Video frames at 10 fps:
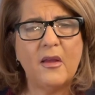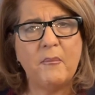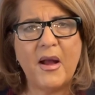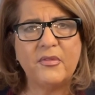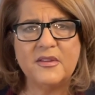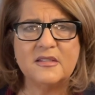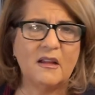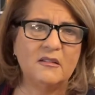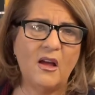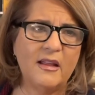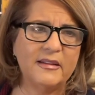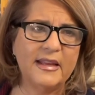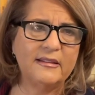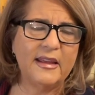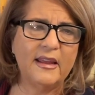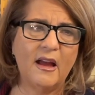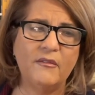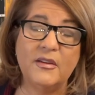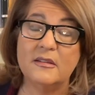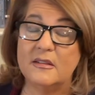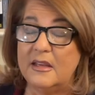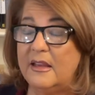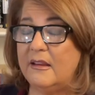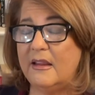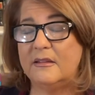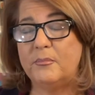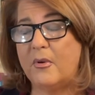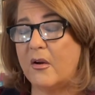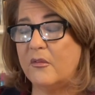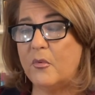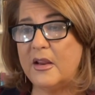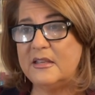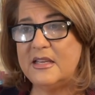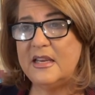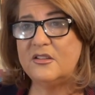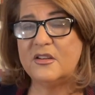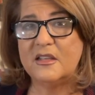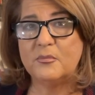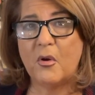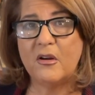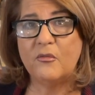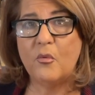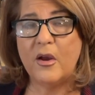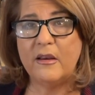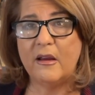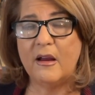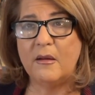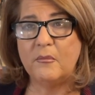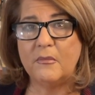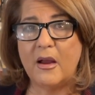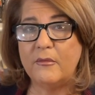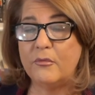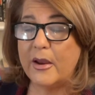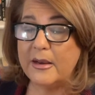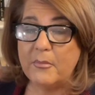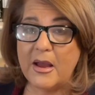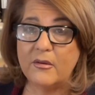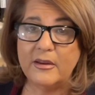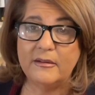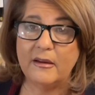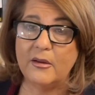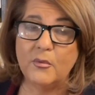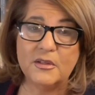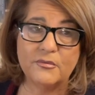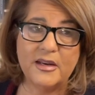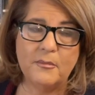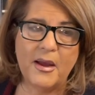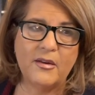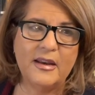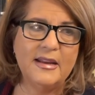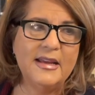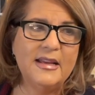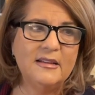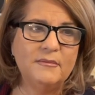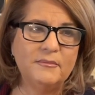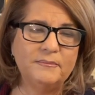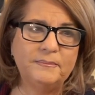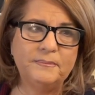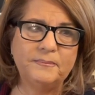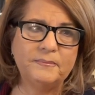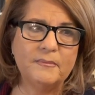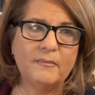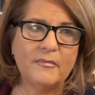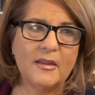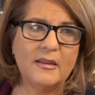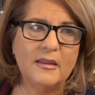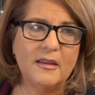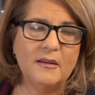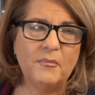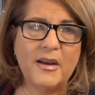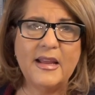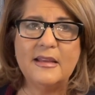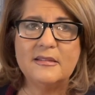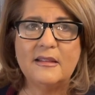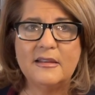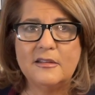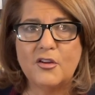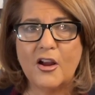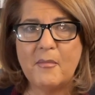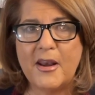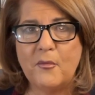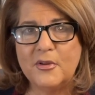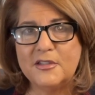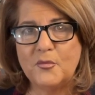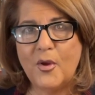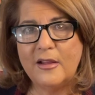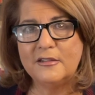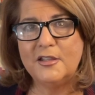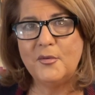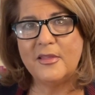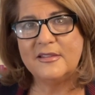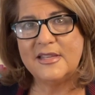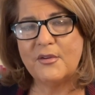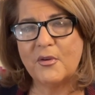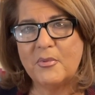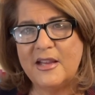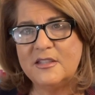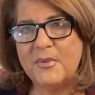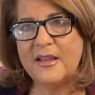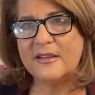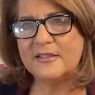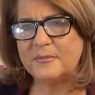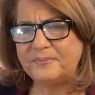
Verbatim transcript: about this a lot lately. Obviously, it's part of what I teach and it's part of what um, I write about, and I always read about it. Mm, but I guess I like to talk about it once in a while too on the secret place because